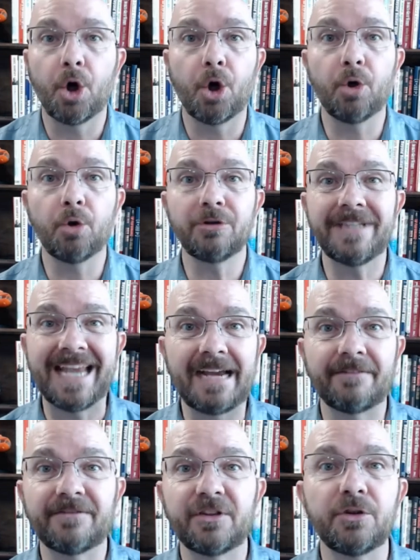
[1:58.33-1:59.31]
all you
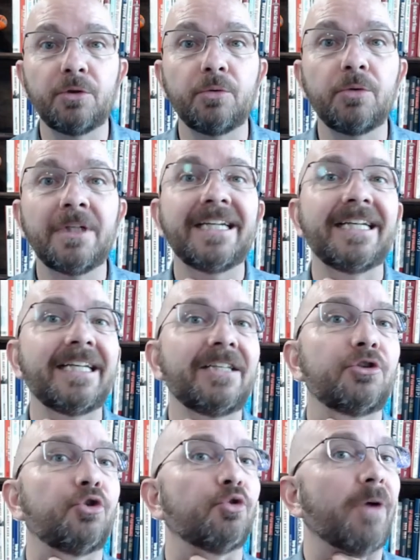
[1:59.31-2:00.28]
have to do
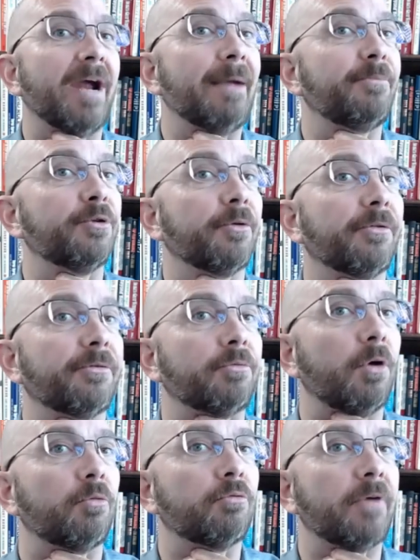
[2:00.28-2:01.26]
is grab your
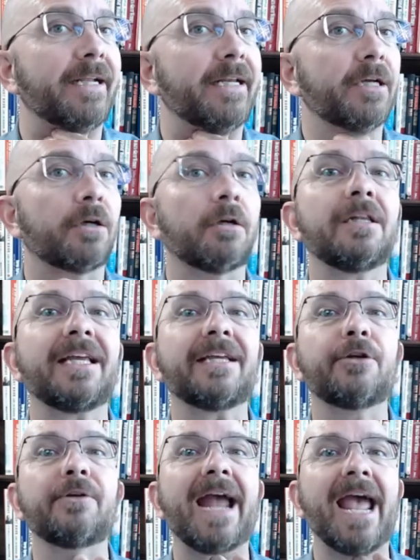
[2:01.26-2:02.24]
throat right here,
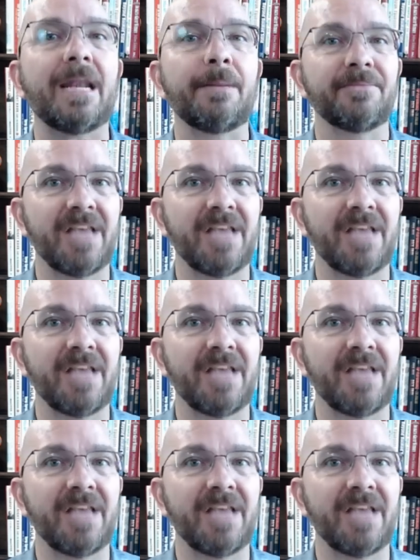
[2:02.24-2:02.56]
like your Adam's